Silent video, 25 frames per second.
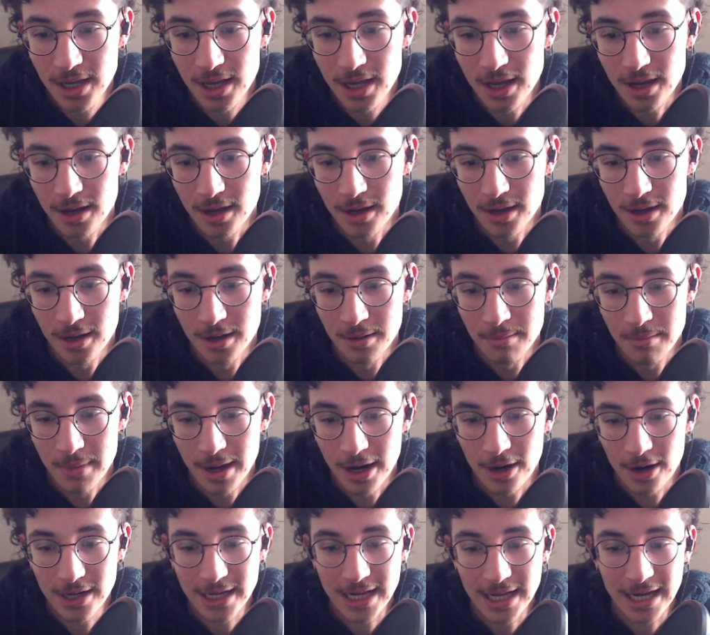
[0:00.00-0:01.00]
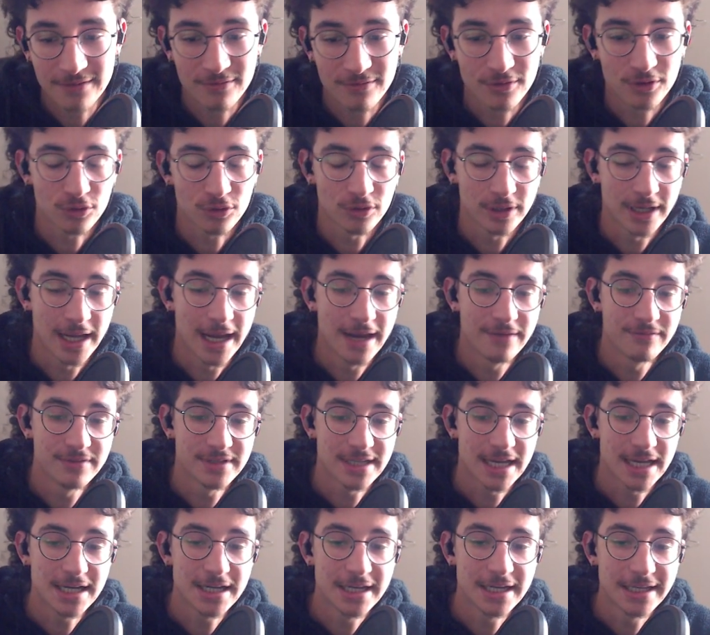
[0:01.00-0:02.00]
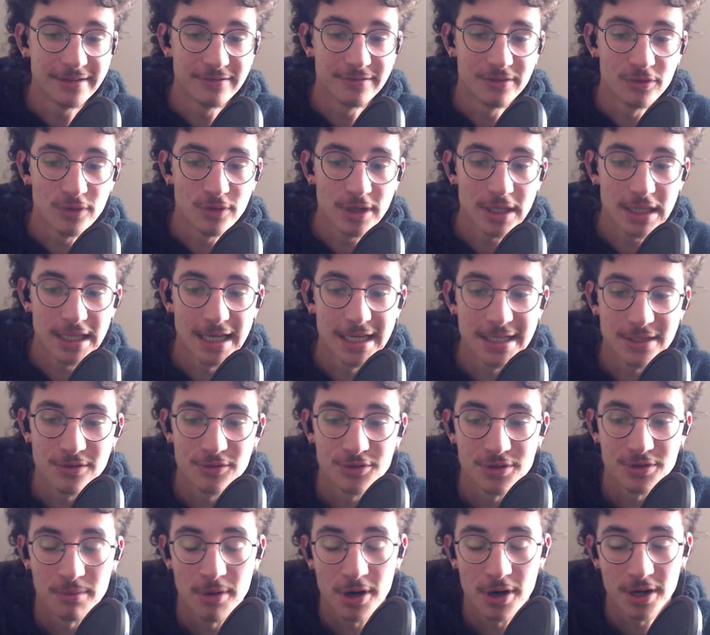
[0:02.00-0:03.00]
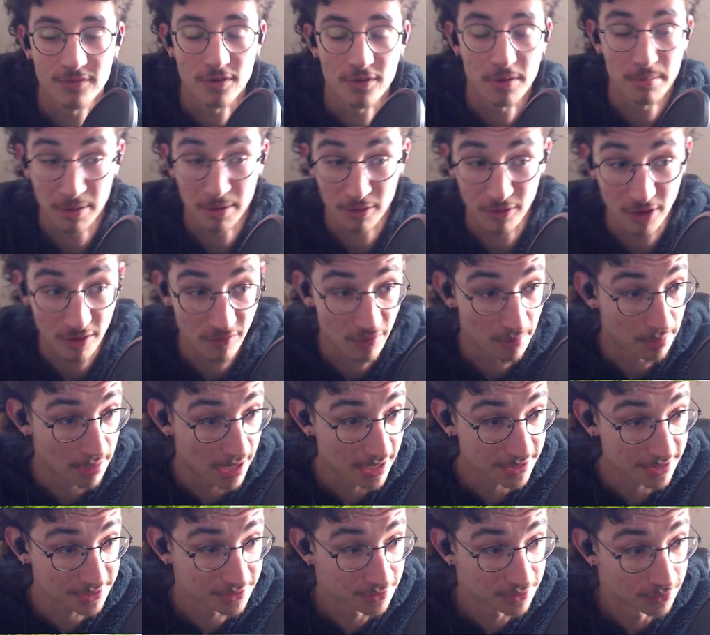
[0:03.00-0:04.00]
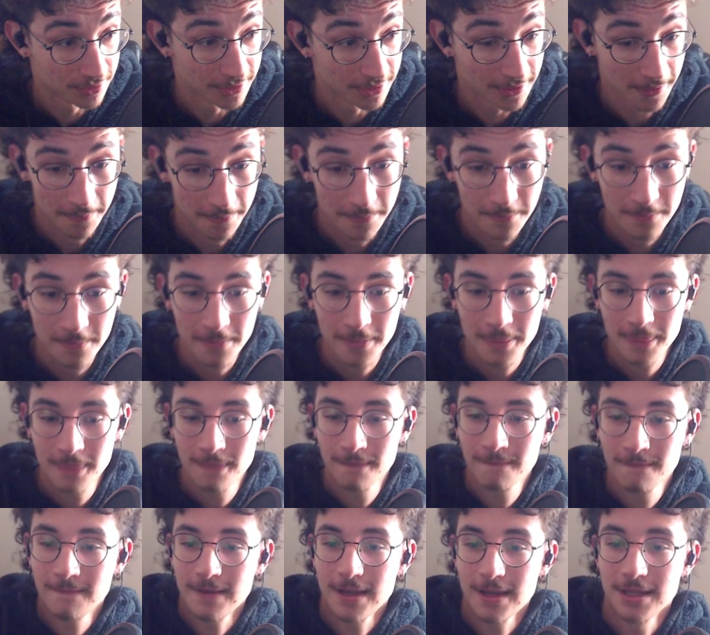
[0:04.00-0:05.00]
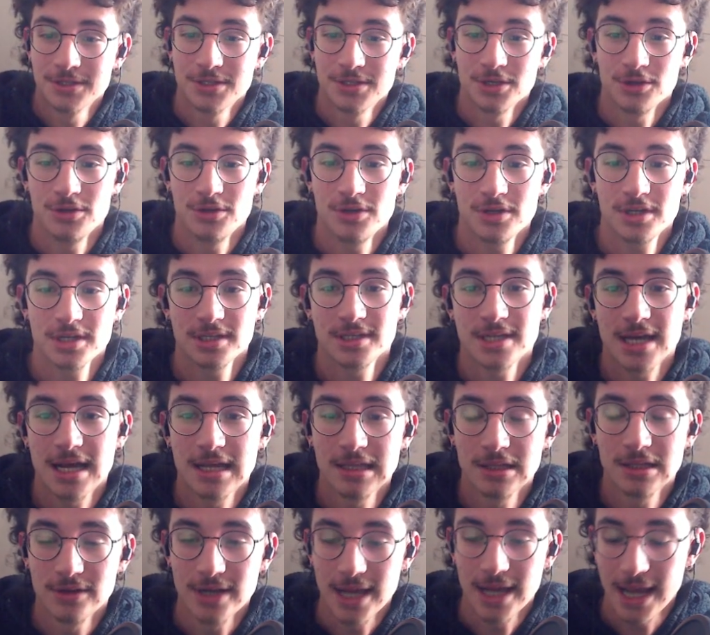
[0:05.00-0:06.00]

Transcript: Um, I already had vertical canvas. I didn't even realize it was a part of our, repository. And so you could download